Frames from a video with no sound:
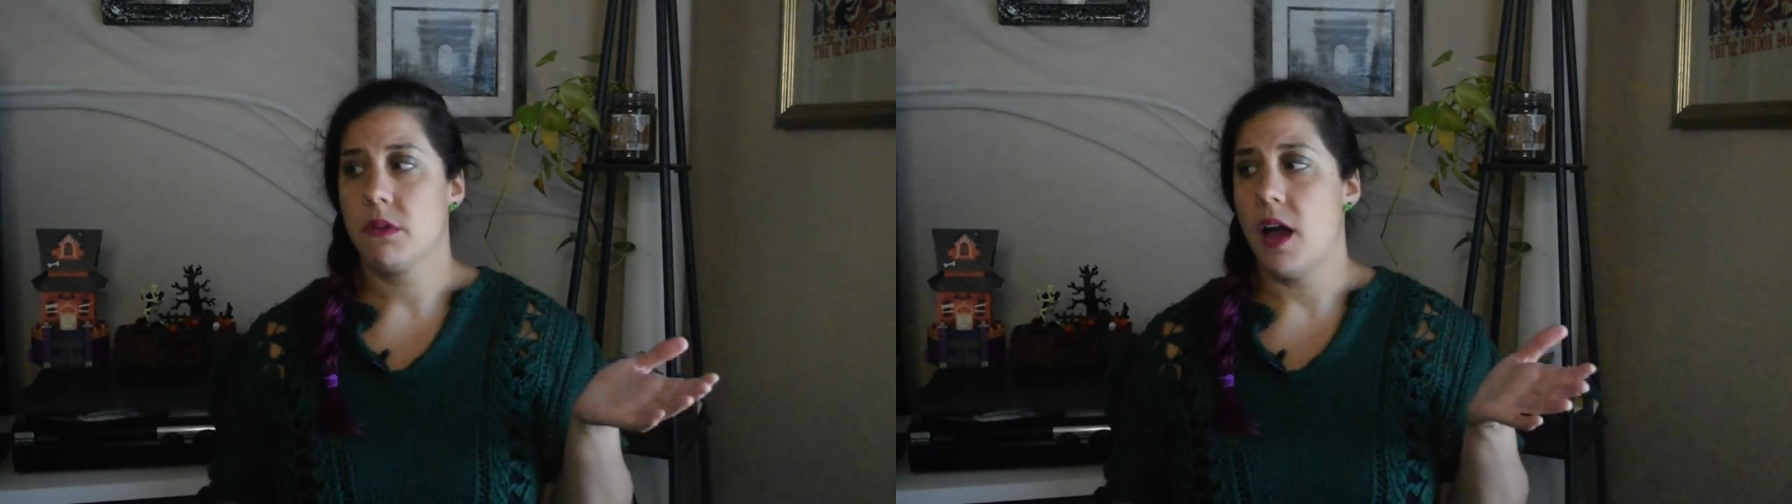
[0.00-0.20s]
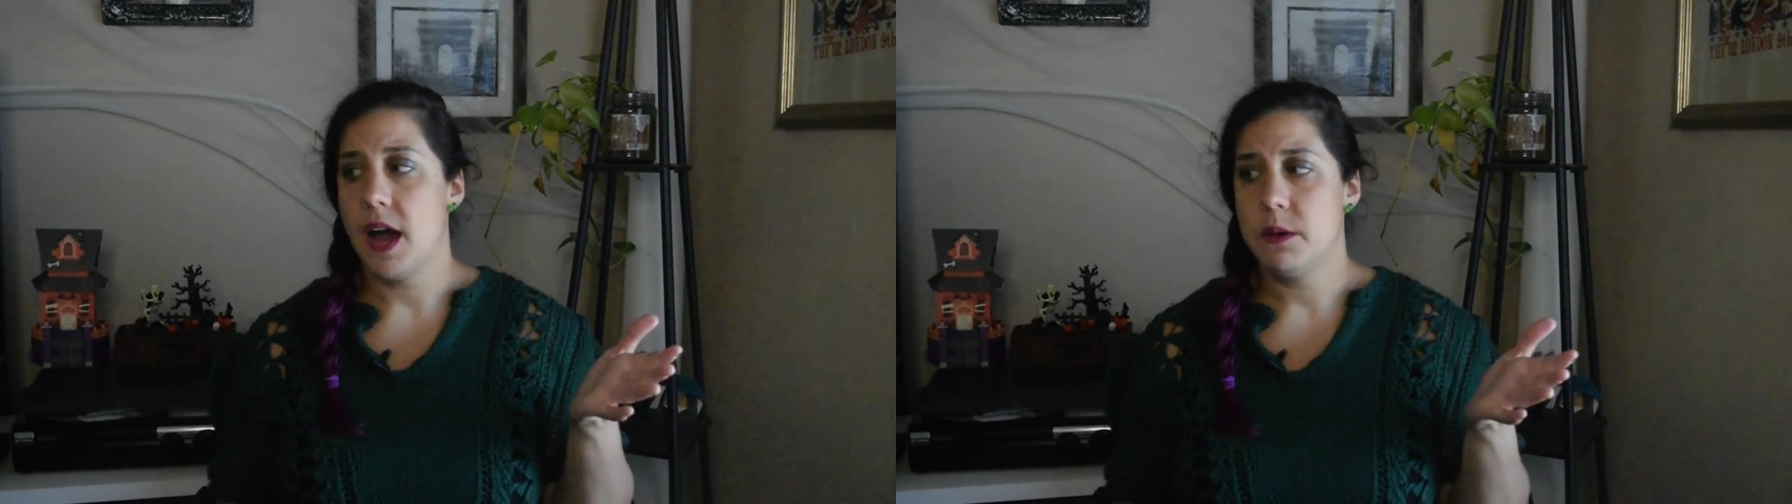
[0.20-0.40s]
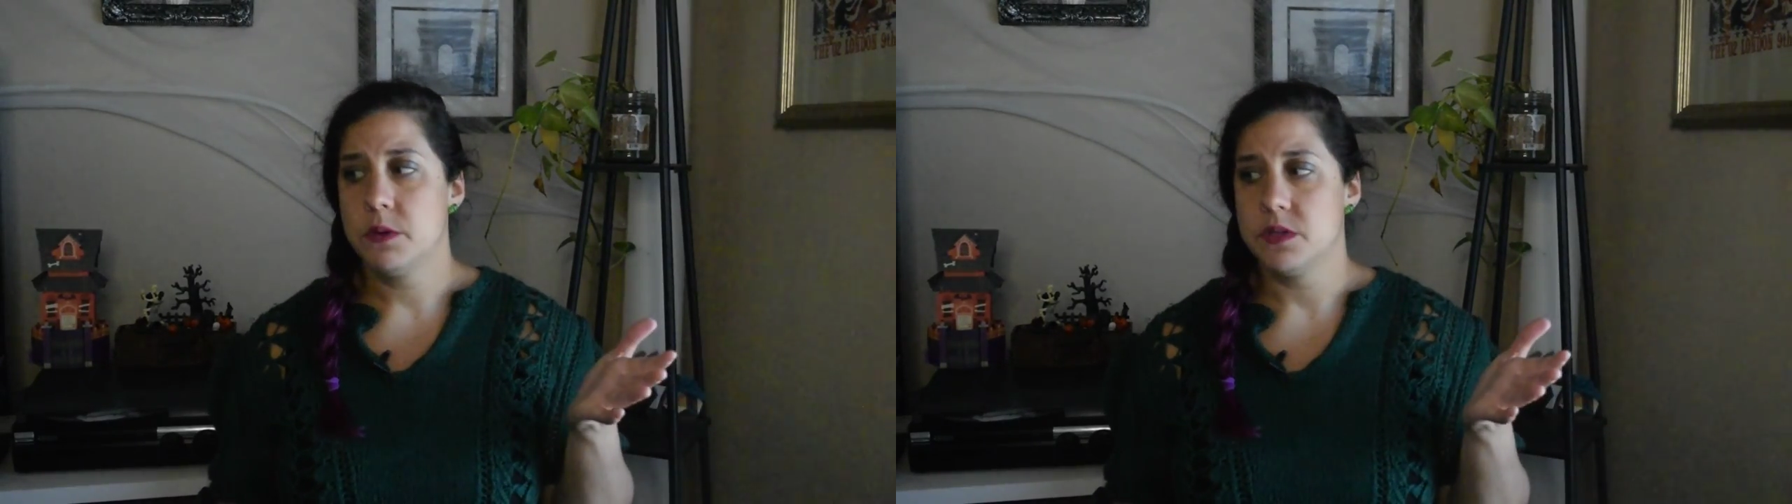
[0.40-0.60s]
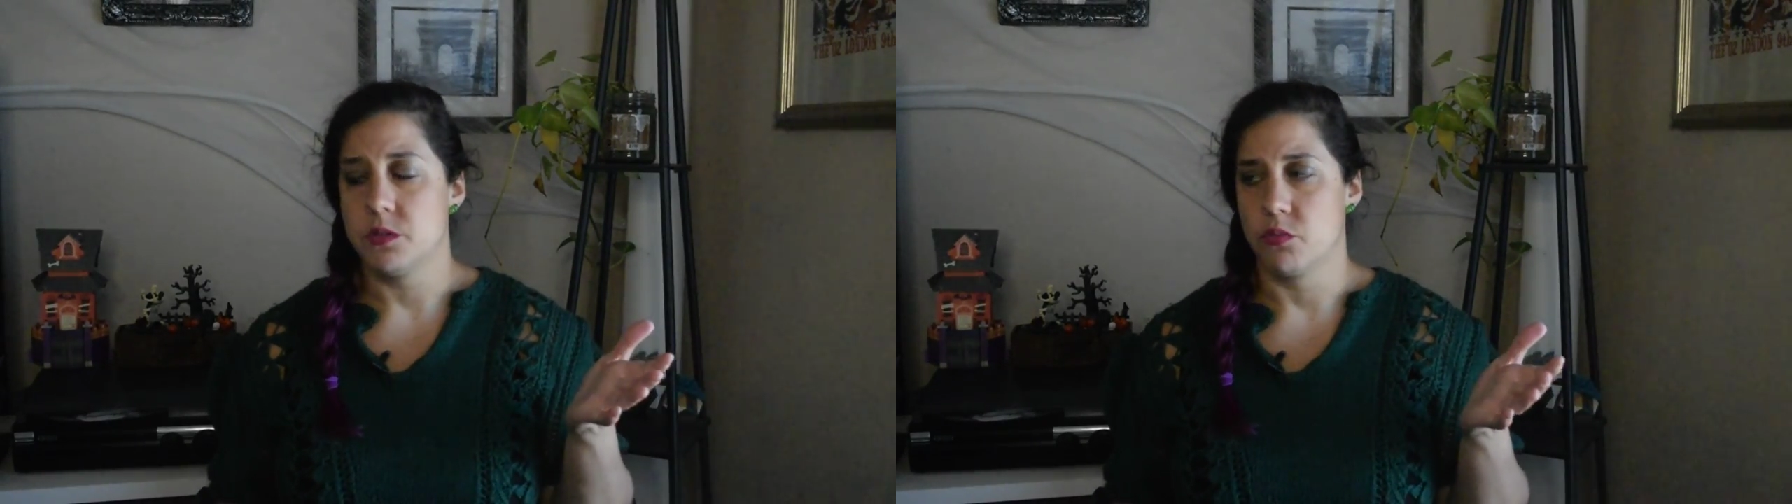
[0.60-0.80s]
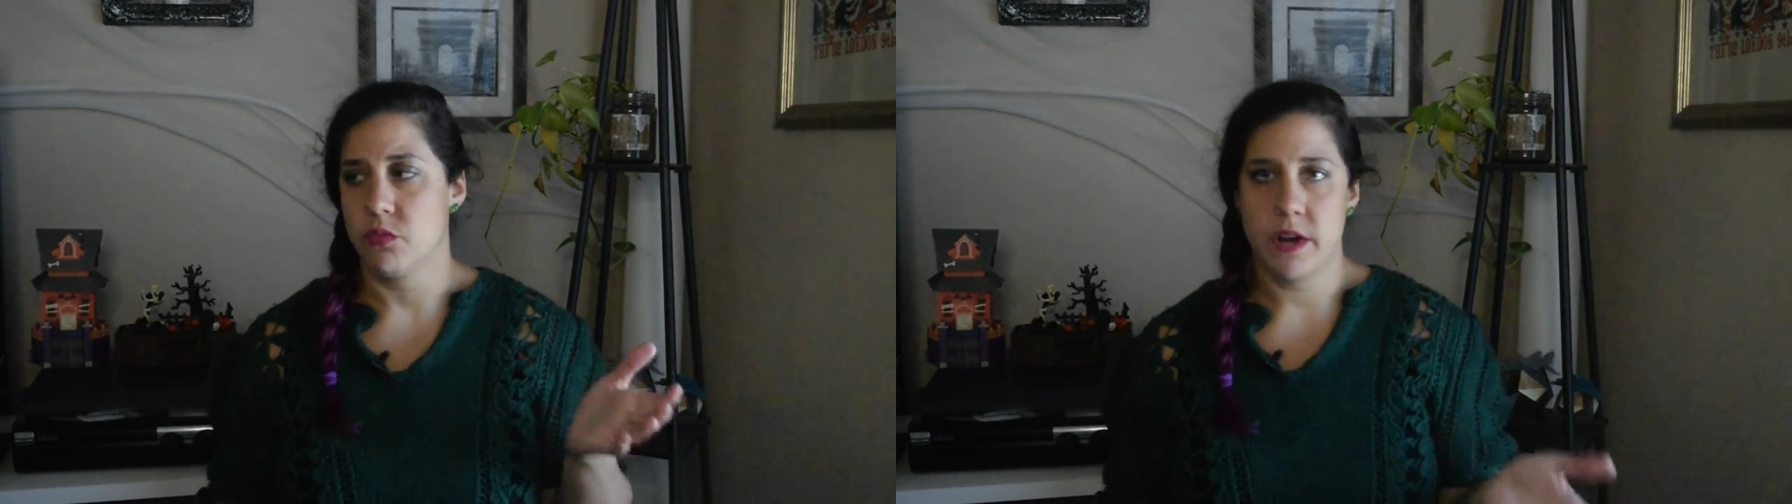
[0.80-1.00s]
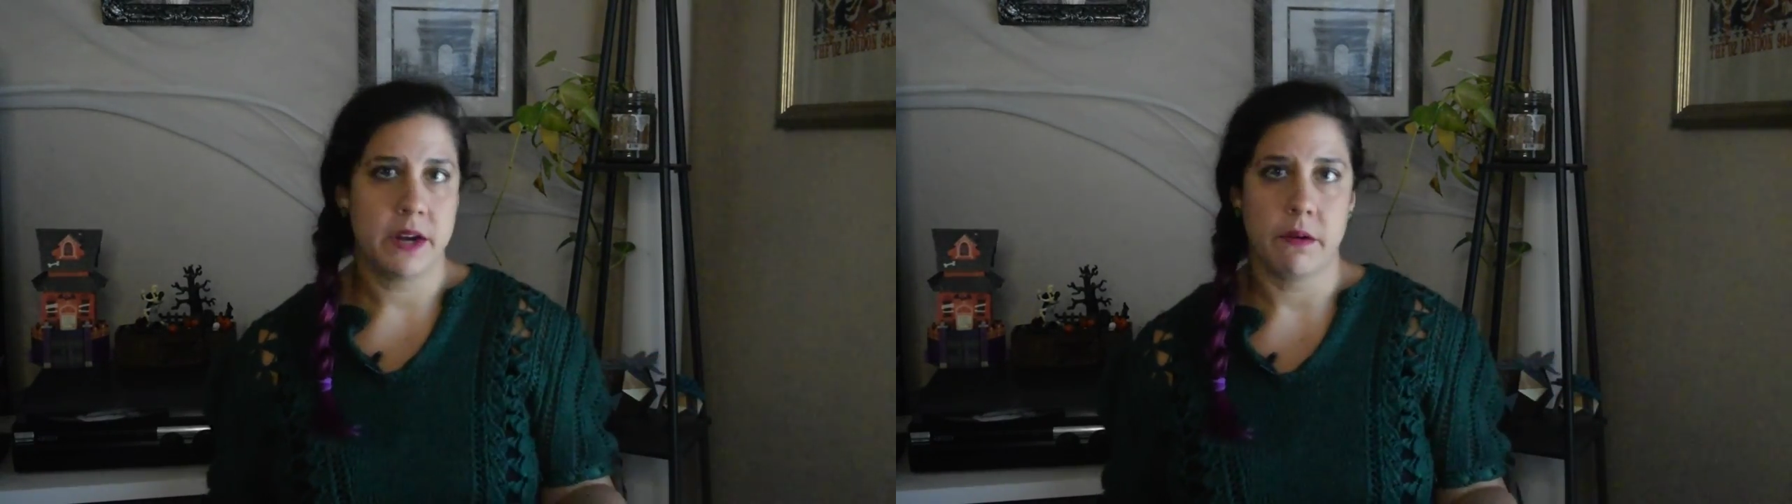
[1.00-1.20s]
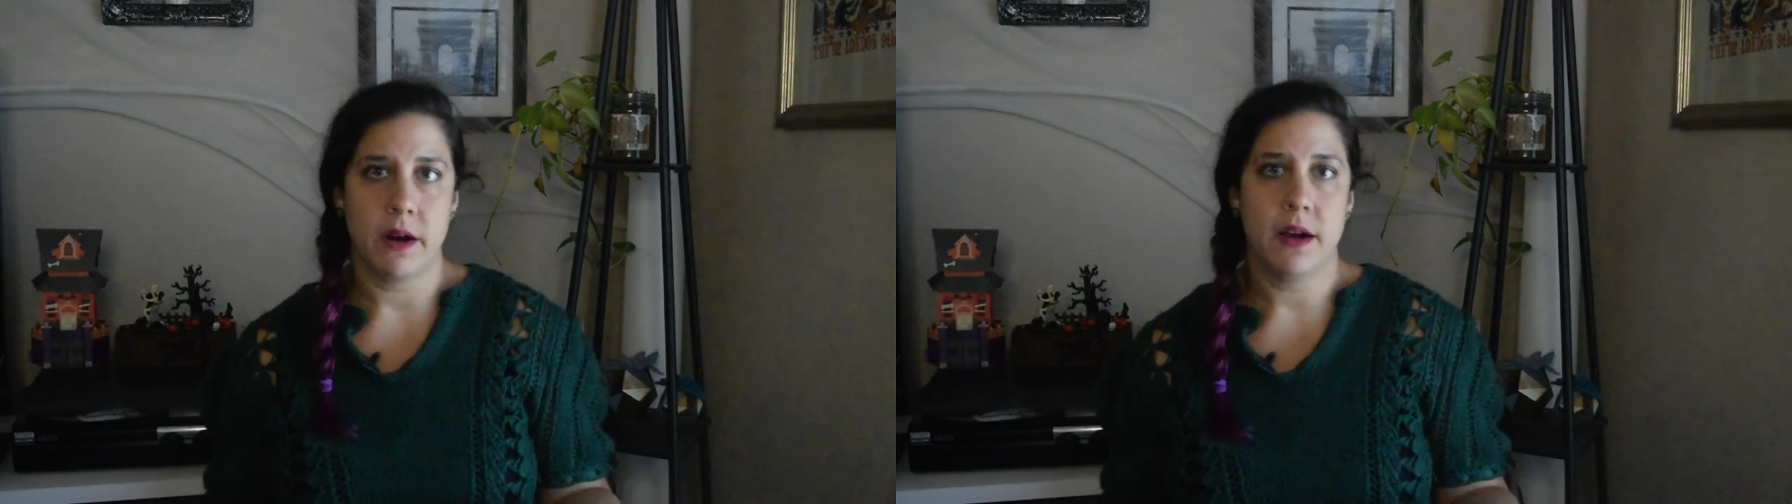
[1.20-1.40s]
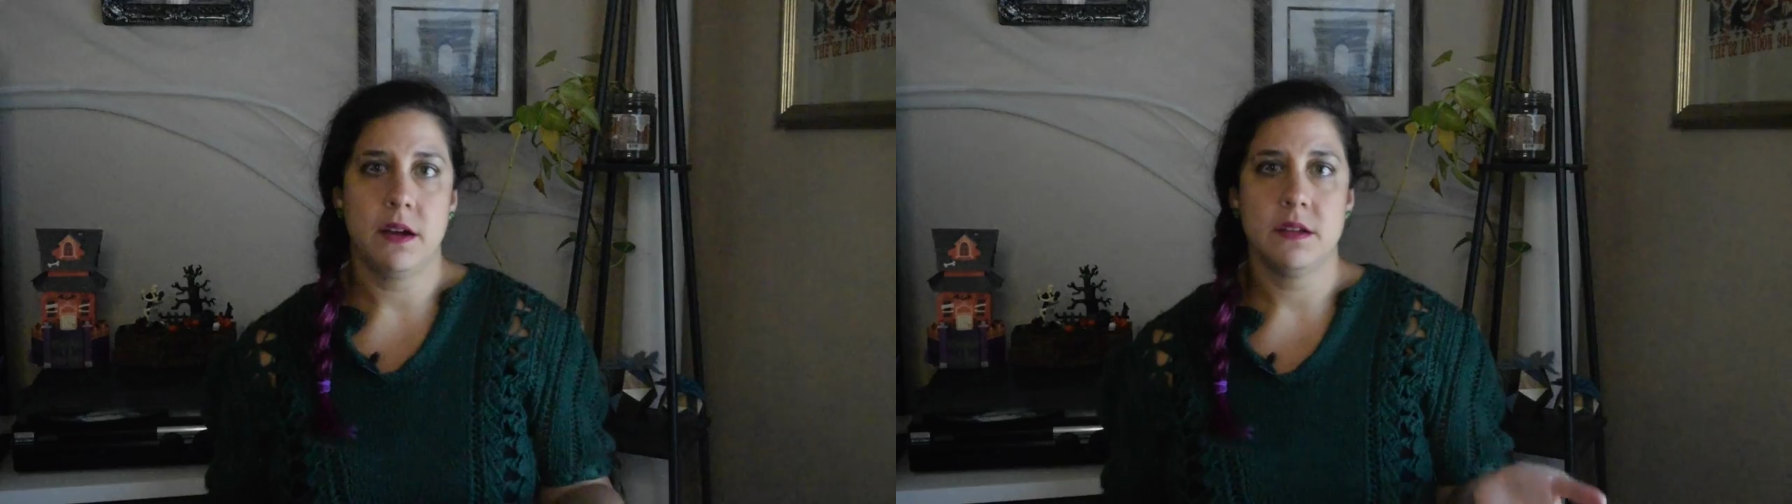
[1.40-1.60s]
I was running
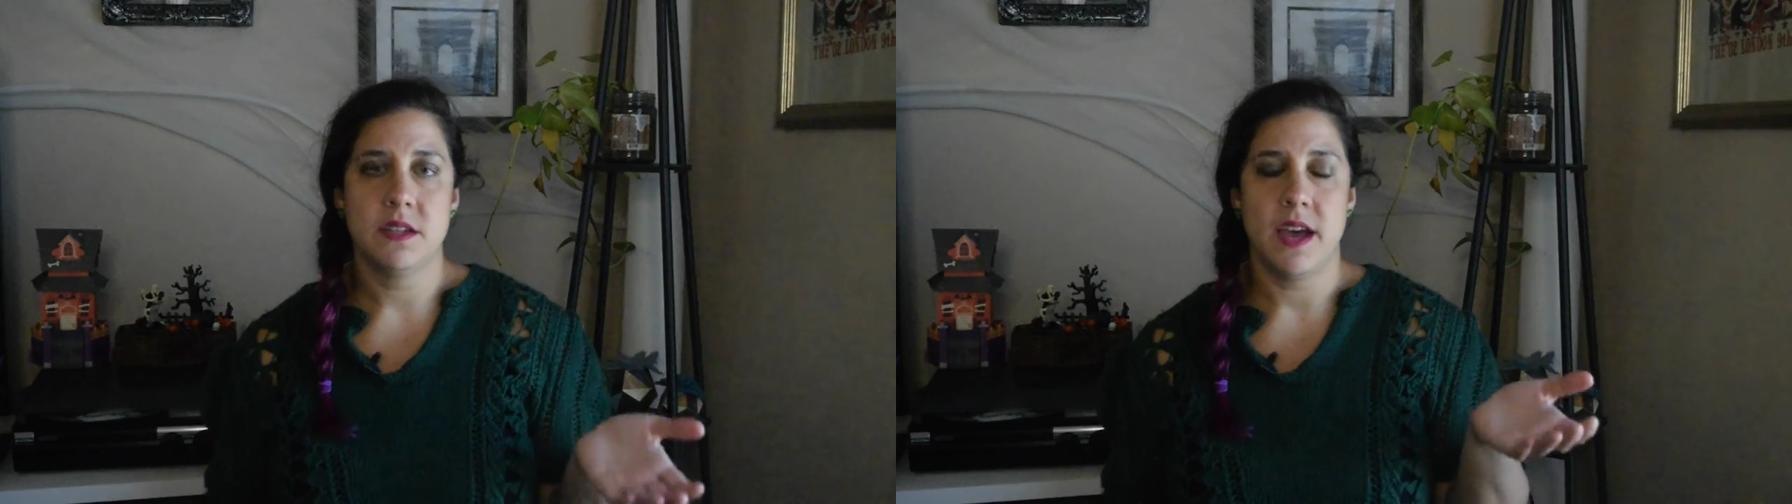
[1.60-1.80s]
around